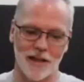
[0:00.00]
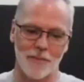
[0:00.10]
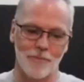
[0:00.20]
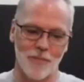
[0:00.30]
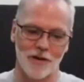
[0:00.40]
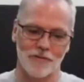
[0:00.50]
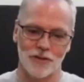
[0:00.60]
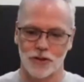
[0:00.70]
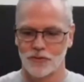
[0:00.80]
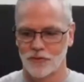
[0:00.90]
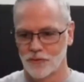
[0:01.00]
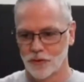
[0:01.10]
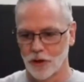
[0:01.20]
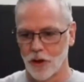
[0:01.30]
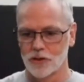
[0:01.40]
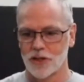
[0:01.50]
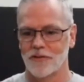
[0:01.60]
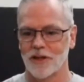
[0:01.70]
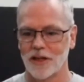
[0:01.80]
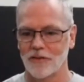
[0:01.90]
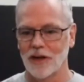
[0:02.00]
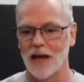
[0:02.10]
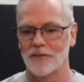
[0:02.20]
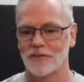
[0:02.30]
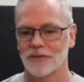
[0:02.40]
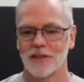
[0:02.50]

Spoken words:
that benefits you for the longevity of life.